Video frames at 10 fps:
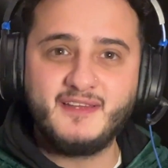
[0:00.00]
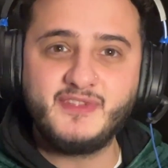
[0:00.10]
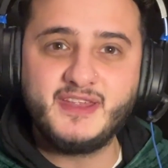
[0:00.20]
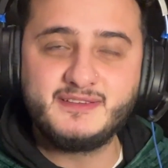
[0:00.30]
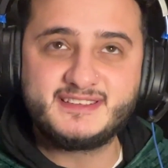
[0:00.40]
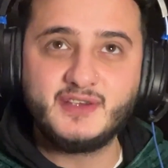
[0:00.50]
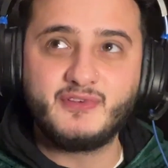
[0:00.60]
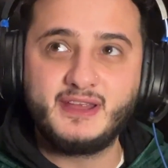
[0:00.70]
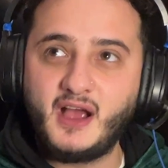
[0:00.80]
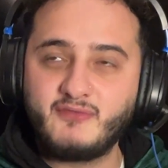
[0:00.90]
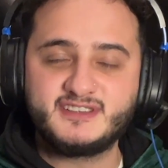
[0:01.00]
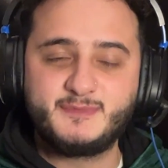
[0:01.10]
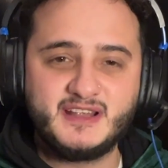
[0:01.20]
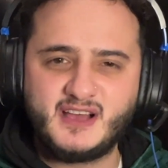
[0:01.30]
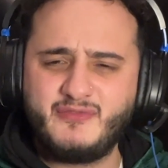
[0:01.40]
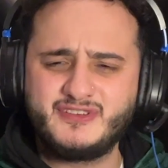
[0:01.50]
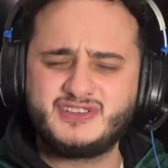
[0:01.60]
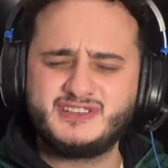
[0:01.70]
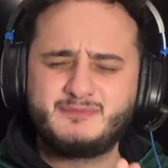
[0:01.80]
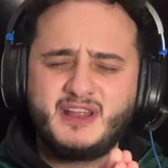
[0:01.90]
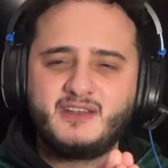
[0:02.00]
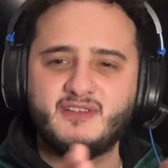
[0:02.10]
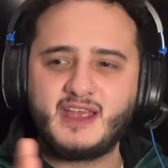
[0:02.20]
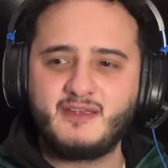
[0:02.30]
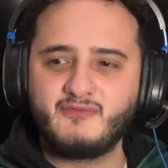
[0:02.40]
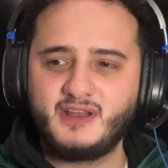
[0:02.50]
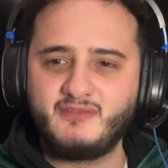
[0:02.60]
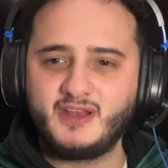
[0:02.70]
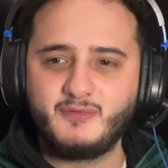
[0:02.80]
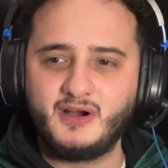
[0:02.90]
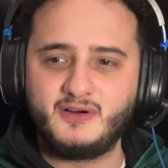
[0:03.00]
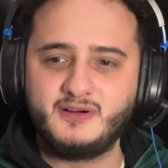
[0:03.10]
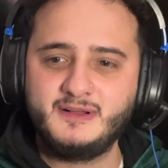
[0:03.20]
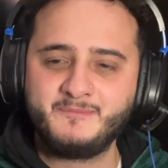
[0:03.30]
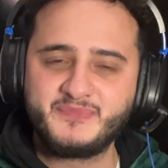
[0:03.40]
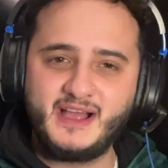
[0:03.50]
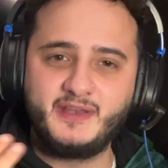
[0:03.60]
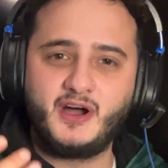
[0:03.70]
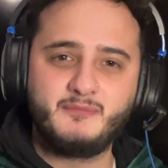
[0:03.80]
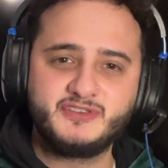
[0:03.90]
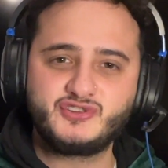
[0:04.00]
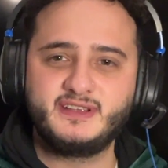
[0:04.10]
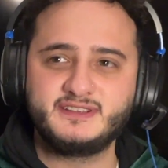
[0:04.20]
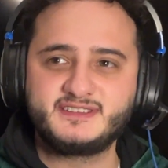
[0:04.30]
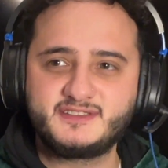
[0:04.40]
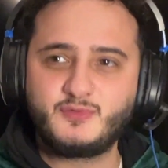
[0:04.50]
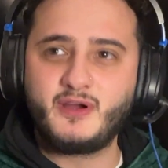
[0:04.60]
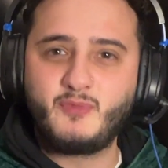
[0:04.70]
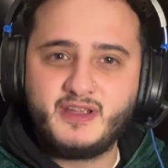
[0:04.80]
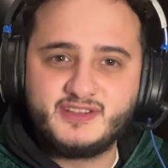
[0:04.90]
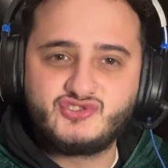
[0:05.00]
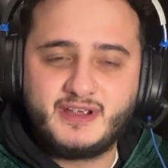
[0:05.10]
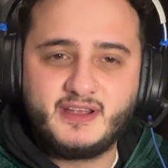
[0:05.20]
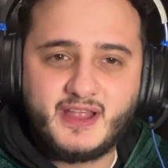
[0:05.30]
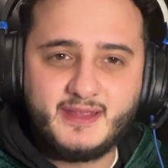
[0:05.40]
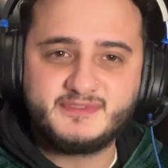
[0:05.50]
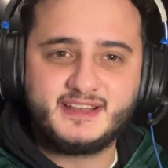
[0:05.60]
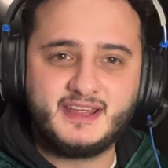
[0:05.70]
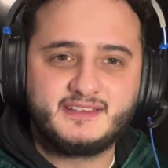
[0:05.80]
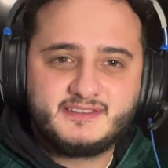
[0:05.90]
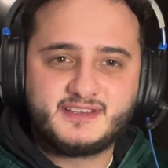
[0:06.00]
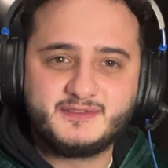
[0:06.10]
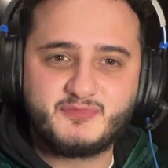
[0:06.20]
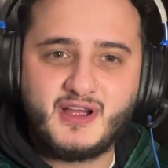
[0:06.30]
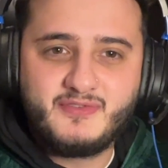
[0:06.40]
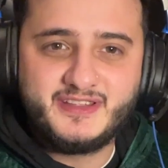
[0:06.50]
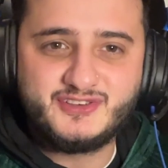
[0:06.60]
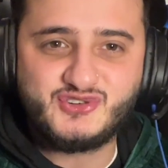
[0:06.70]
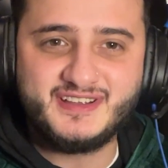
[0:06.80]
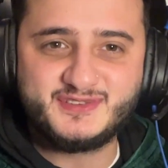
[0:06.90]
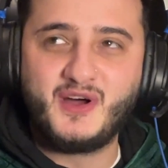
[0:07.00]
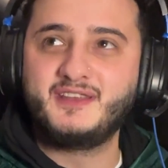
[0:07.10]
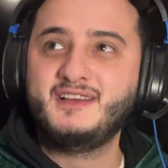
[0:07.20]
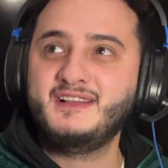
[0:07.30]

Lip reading: And then Cirie, I respect her. I think she played her game really, really well and up the traitors. That's why I'm wearing the traitor cape today, because I was proud that the traitors won.